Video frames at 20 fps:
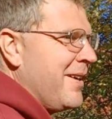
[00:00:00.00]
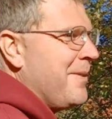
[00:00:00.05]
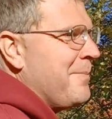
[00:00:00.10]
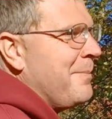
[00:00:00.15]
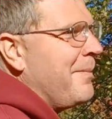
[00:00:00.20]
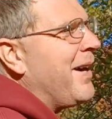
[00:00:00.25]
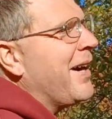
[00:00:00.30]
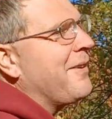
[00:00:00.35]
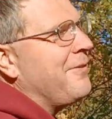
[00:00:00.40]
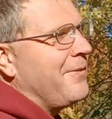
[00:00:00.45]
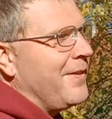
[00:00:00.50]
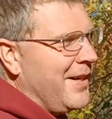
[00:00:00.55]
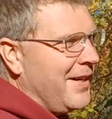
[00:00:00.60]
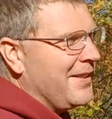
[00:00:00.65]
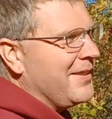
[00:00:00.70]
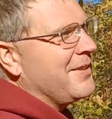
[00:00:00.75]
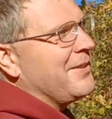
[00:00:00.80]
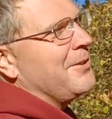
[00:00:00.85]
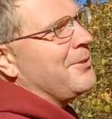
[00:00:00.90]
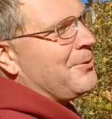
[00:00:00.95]
My
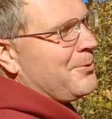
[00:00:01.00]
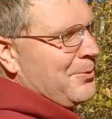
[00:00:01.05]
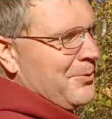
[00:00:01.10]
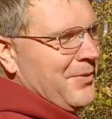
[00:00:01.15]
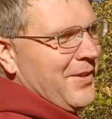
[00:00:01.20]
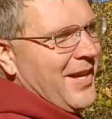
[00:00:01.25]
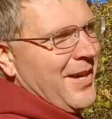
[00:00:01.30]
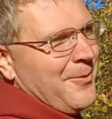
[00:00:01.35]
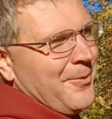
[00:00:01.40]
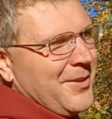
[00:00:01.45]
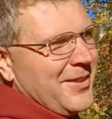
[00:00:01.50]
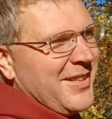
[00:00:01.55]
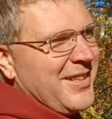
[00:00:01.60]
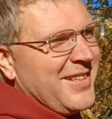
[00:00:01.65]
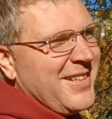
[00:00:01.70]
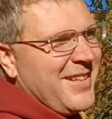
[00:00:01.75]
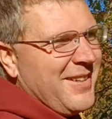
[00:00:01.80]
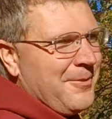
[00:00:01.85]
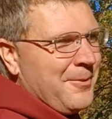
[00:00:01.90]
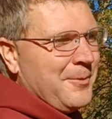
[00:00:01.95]
father grew that one. He
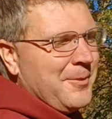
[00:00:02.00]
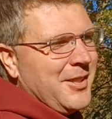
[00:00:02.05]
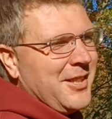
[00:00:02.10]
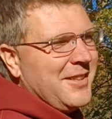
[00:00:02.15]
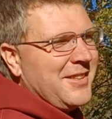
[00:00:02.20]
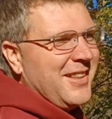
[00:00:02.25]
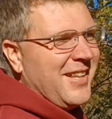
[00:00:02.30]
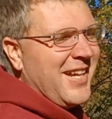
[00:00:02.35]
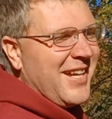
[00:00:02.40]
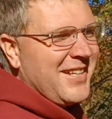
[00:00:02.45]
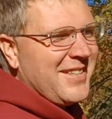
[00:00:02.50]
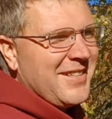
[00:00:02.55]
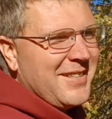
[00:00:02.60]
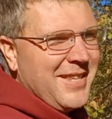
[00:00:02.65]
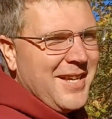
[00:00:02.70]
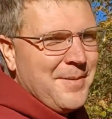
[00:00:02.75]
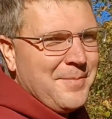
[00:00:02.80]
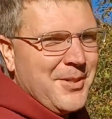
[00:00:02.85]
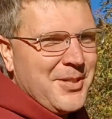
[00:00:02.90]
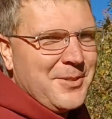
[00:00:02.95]
never really liked it
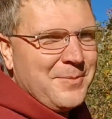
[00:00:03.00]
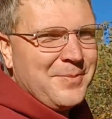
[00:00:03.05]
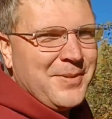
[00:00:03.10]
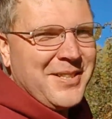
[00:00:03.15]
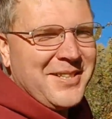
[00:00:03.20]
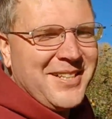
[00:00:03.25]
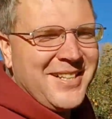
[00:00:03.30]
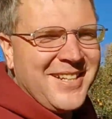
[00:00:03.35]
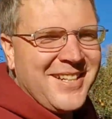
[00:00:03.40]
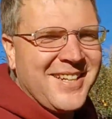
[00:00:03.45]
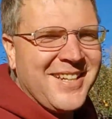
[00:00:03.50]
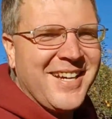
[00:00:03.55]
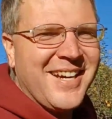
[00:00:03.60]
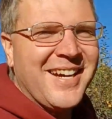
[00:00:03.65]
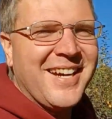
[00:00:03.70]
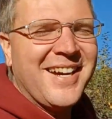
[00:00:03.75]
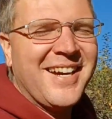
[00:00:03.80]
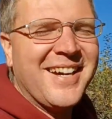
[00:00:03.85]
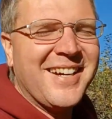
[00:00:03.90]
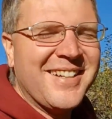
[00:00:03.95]
that much, but
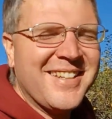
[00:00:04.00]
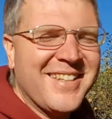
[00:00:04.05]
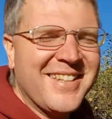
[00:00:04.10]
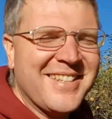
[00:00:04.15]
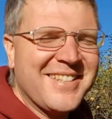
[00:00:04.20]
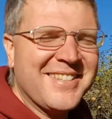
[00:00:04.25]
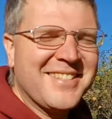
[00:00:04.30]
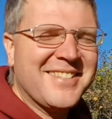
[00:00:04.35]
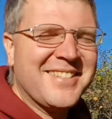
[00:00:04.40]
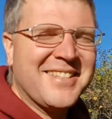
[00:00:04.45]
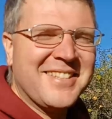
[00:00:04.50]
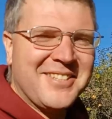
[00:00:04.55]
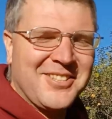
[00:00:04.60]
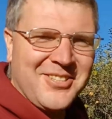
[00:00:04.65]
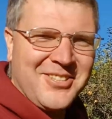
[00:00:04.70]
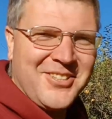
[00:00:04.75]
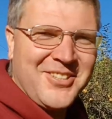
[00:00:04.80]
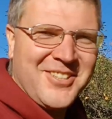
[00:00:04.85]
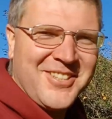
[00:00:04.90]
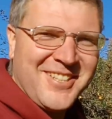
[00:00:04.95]
his
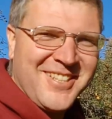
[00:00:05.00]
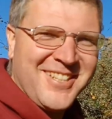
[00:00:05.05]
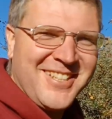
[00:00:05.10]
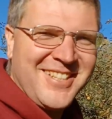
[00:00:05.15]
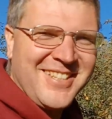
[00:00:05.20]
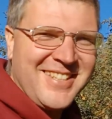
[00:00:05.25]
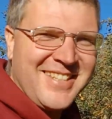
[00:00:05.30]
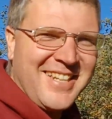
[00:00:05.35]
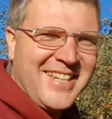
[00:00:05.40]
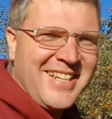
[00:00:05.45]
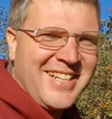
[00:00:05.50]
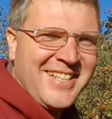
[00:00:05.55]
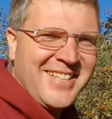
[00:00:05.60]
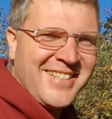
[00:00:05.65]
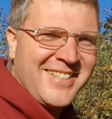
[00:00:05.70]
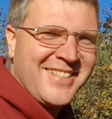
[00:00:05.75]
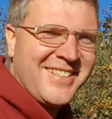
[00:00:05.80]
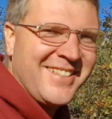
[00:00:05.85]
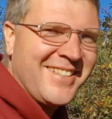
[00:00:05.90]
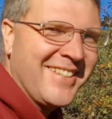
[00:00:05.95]
sister did,
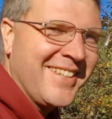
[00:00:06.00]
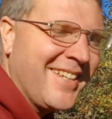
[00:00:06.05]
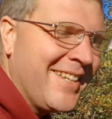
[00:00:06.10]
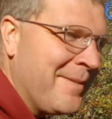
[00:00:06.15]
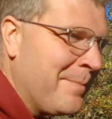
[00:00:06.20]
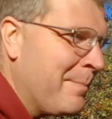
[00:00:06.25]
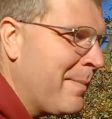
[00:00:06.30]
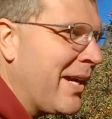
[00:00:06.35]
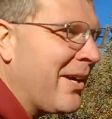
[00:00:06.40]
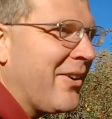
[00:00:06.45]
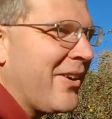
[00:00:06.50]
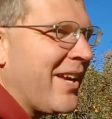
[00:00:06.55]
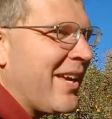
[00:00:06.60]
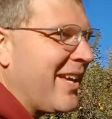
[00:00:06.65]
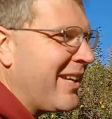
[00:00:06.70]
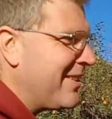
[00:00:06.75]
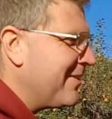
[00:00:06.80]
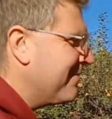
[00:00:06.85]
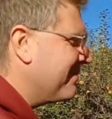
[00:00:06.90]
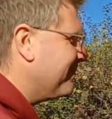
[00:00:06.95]

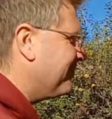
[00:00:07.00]
Marianne.